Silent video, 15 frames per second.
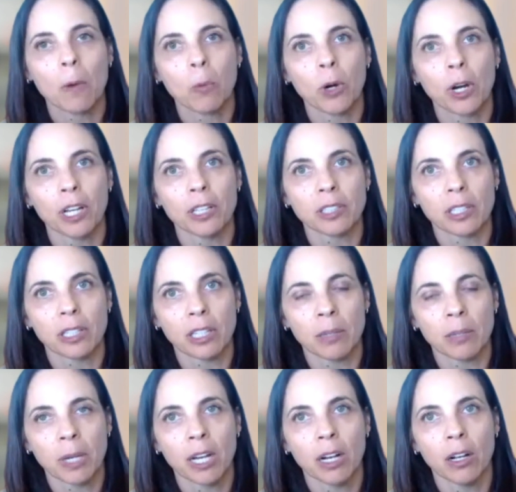Whereas an
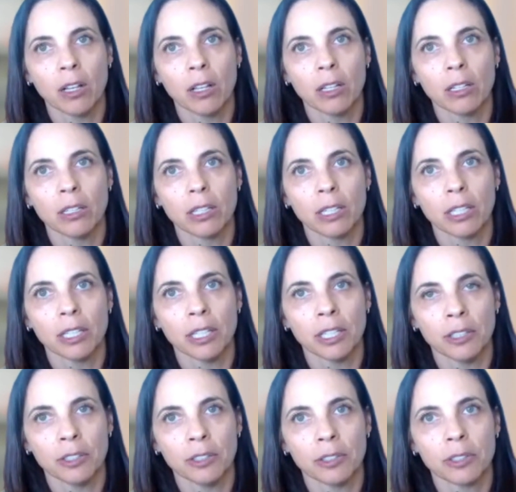email
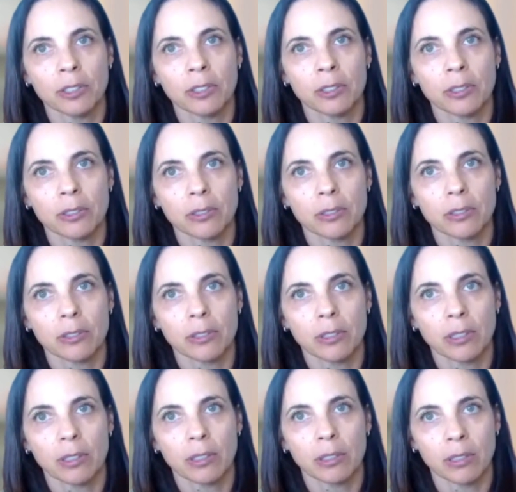is
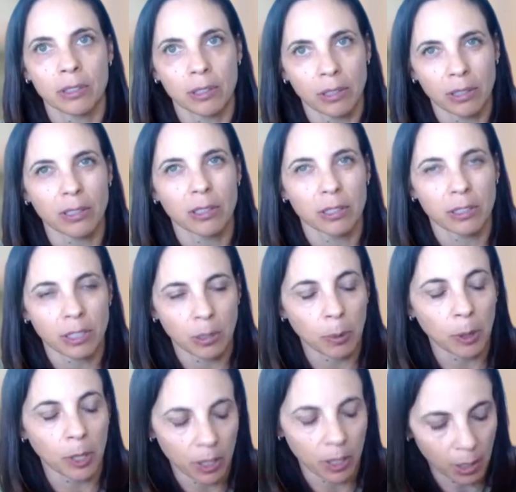
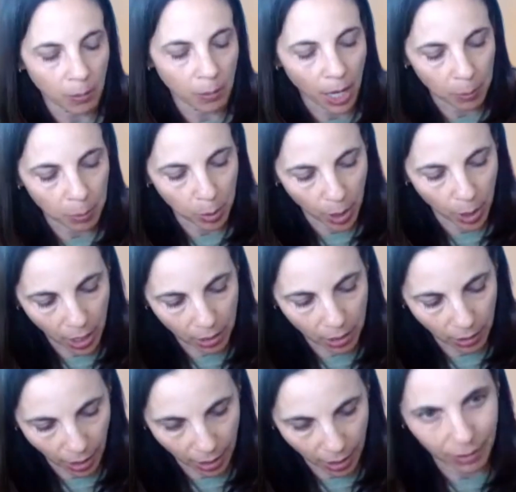typically, in my
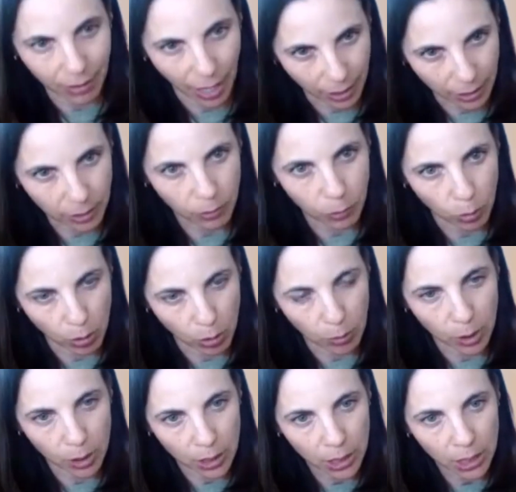brain, like less
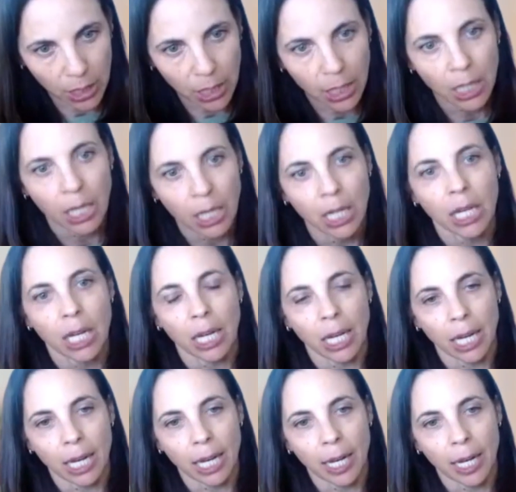formal.
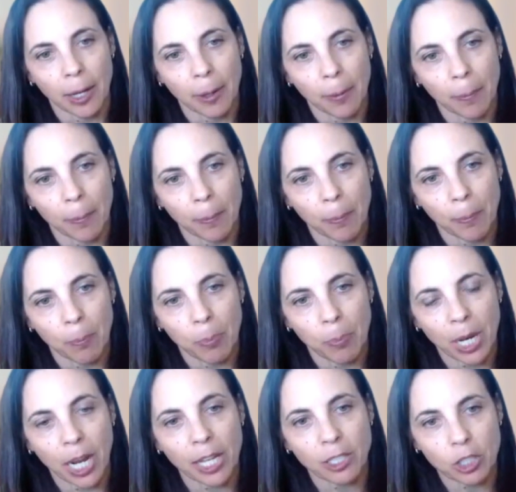
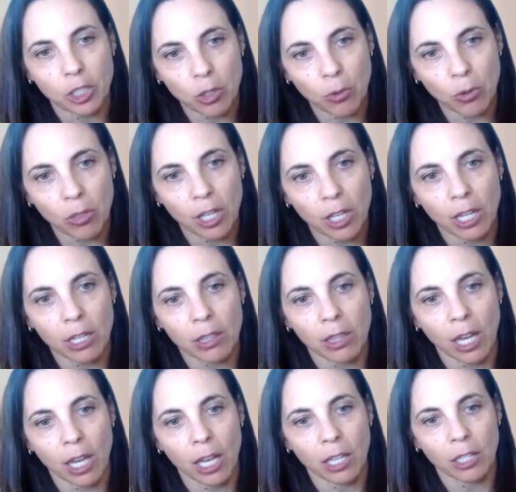But I do think
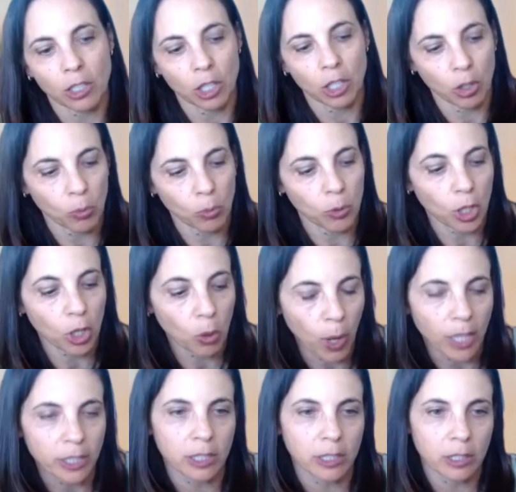that, you know,
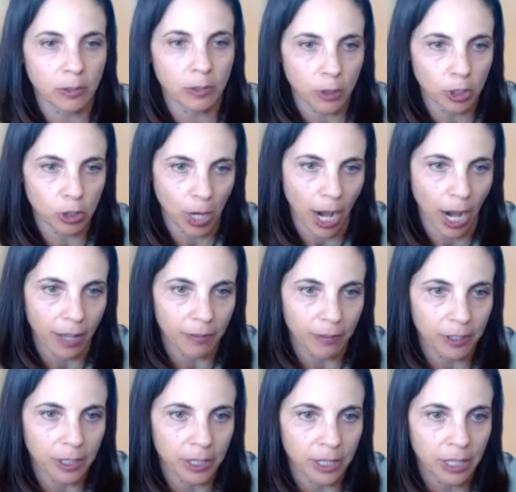requests for
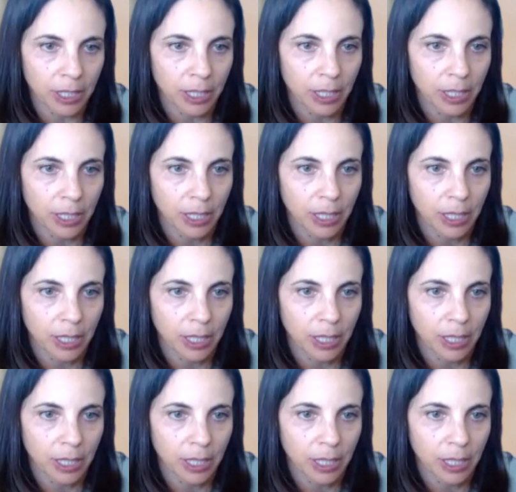drafts,